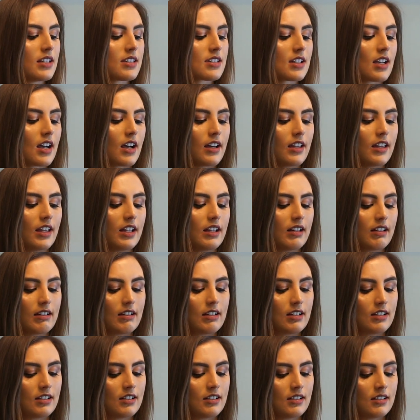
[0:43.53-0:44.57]
It's got
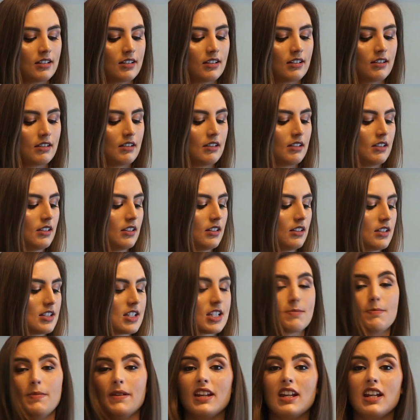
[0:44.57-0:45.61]
like
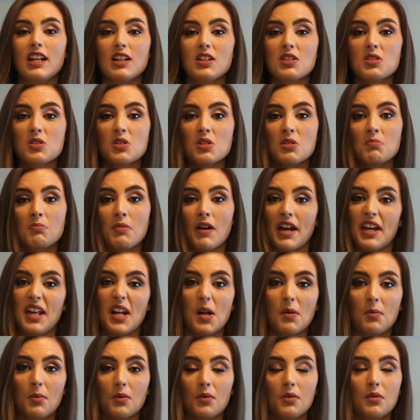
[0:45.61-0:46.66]
spinach,
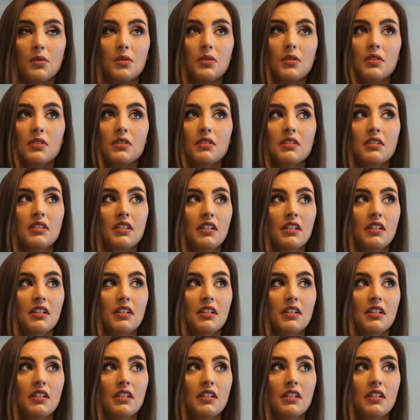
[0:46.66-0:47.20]
pineapple,